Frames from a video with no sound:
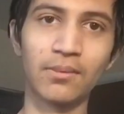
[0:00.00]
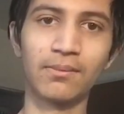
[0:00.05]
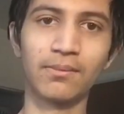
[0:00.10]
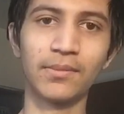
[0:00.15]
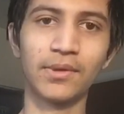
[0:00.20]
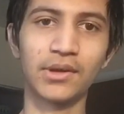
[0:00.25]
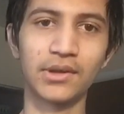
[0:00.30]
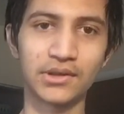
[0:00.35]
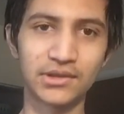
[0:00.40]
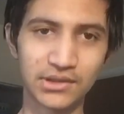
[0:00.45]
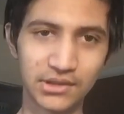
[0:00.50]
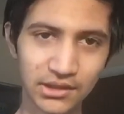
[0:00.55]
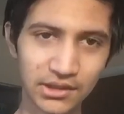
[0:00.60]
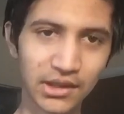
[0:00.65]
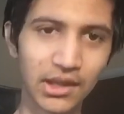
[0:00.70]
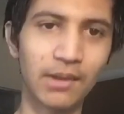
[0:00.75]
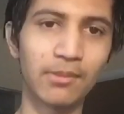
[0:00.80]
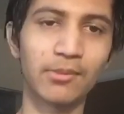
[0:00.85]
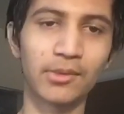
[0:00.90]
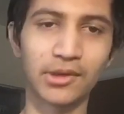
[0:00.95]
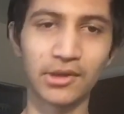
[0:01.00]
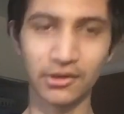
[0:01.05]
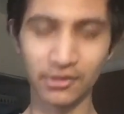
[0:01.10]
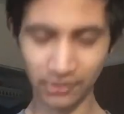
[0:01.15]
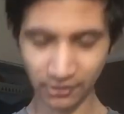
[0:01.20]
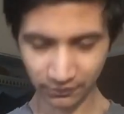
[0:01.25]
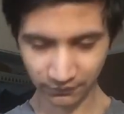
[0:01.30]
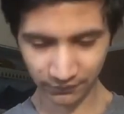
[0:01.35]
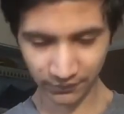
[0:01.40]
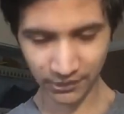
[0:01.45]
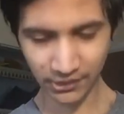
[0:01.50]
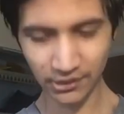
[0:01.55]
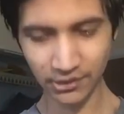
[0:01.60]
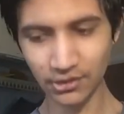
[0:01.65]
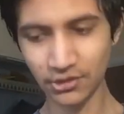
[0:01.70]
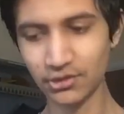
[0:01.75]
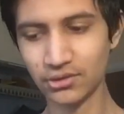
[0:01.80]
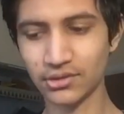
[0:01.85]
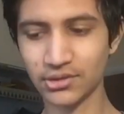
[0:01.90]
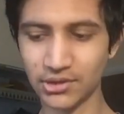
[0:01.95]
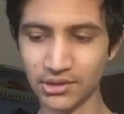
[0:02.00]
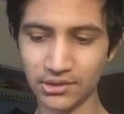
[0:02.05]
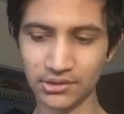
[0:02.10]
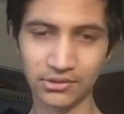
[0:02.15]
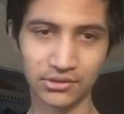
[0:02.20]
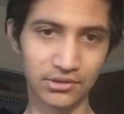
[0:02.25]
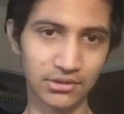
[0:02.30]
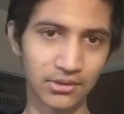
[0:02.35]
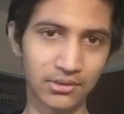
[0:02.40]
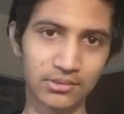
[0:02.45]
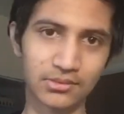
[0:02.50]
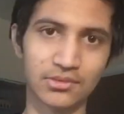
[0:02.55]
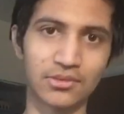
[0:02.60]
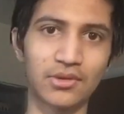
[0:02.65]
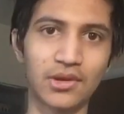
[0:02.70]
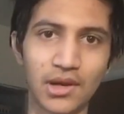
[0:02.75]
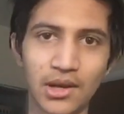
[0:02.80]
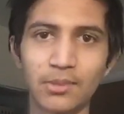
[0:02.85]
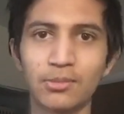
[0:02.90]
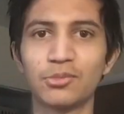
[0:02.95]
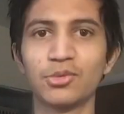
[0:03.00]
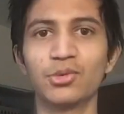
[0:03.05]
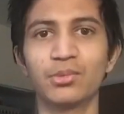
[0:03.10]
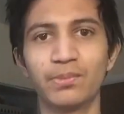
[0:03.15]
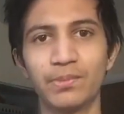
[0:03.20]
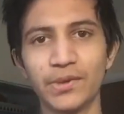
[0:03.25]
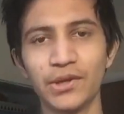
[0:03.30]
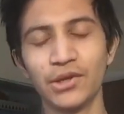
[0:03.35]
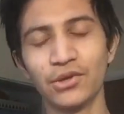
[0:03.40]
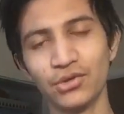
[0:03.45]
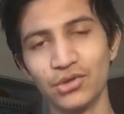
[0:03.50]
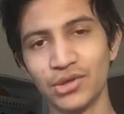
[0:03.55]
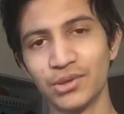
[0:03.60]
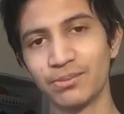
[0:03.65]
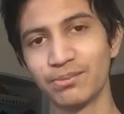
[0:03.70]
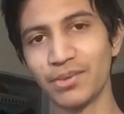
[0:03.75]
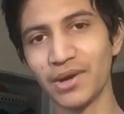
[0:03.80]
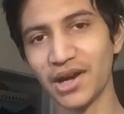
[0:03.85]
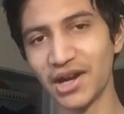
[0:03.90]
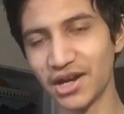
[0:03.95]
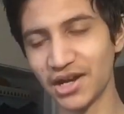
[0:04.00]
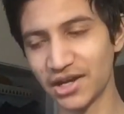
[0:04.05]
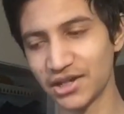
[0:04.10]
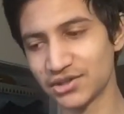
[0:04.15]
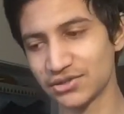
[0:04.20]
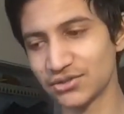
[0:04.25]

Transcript: but still I'm making a video saying subscribe to PewDiePie,